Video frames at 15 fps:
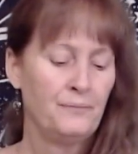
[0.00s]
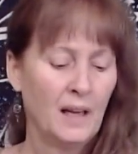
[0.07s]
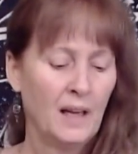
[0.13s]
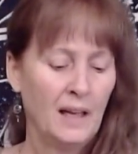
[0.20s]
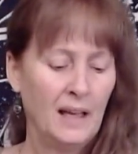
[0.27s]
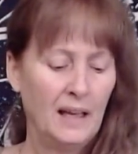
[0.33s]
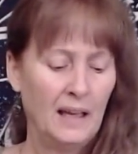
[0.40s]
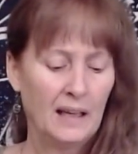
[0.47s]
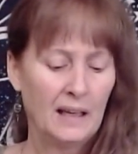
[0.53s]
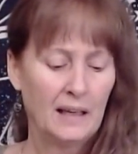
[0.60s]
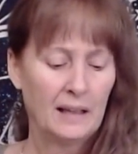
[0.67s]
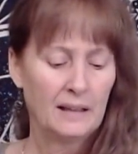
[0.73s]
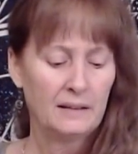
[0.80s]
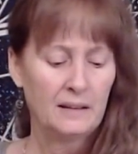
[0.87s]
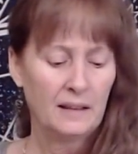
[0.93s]

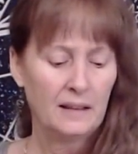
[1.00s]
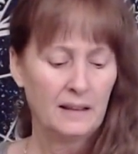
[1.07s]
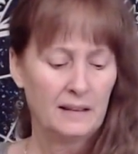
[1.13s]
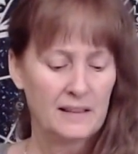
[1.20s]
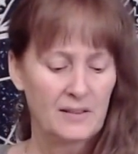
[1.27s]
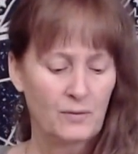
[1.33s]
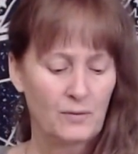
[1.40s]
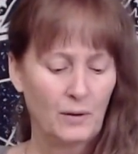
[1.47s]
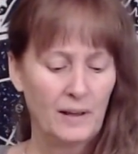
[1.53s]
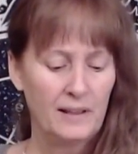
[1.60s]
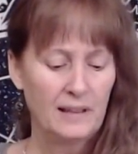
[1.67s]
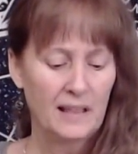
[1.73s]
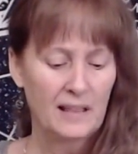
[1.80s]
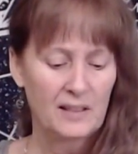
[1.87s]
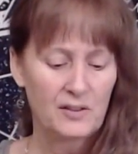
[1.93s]
And it is right
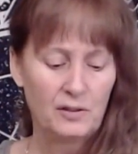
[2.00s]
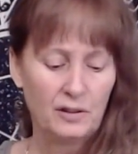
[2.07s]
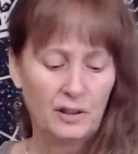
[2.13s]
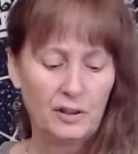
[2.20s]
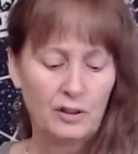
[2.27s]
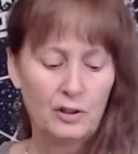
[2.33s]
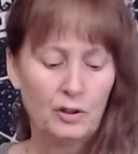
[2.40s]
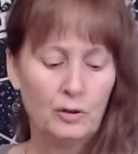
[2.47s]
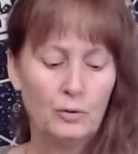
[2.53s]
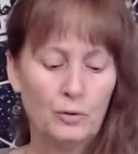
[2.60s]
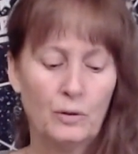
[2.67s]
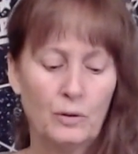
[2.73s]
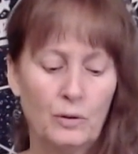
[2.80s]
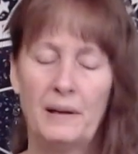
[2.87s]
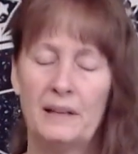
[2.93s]
next to the 2
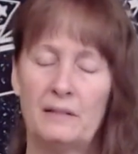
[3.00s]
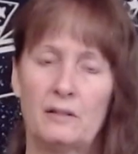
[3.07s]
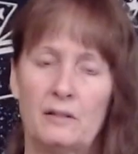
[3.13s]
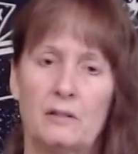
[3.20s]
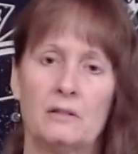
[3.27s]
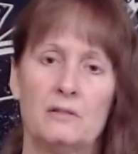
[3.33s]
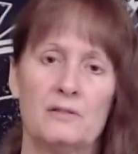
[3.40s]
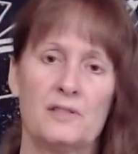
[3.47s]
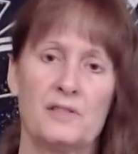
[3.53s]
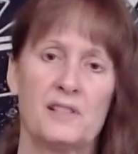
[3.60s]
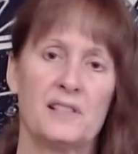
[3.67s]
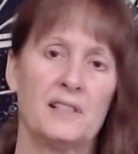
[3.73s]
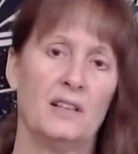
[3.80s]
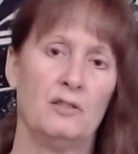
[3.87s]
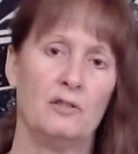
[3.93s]
of Pentacles
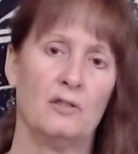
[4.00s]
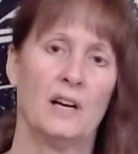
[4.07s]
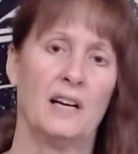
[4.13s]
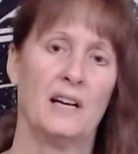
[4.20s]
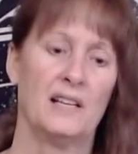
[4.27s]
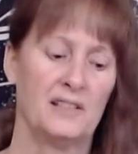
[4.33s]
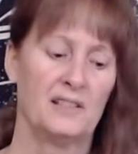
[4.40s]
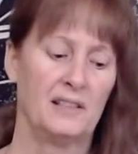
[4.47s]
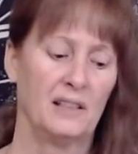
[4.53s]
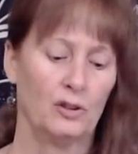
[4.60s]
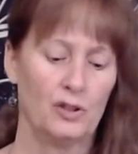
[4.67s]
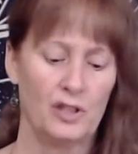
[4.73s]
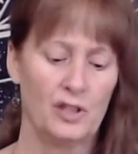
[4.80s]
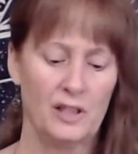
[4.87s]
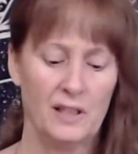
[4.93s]
in your highest
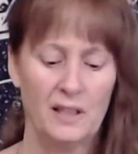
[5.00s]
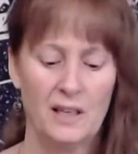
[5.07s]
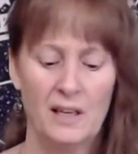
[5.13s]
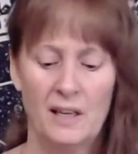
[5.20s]
energy.